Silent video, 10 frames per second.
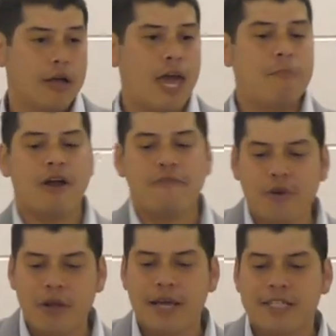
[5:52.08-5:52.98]
okay, but I
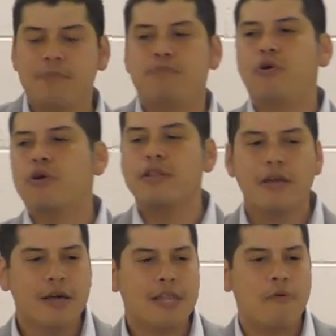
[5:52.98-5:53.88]
feel like it's important
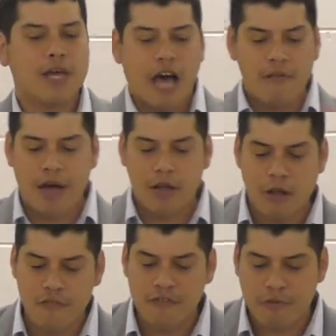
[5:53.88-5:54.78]
that we cover a
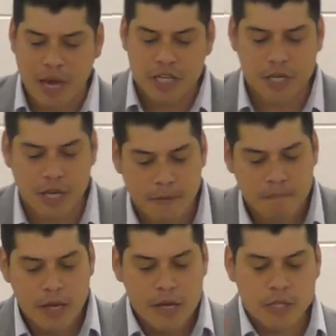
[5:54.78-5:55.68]
lot of information here.
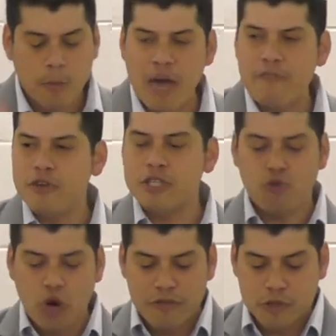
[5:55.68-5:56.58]
So, Matthew
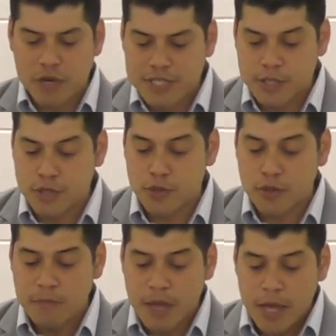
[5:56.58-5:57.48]
12, 22.
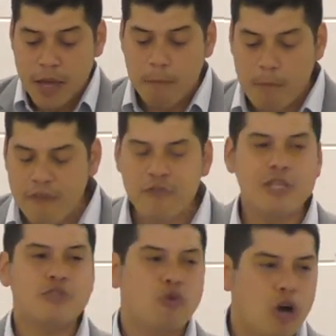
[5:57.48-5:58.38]
Matthew
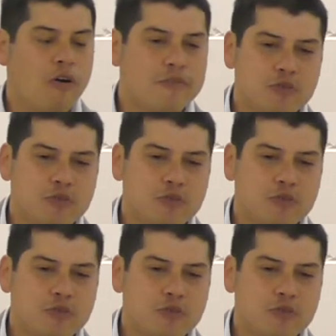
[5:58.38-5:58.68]
12,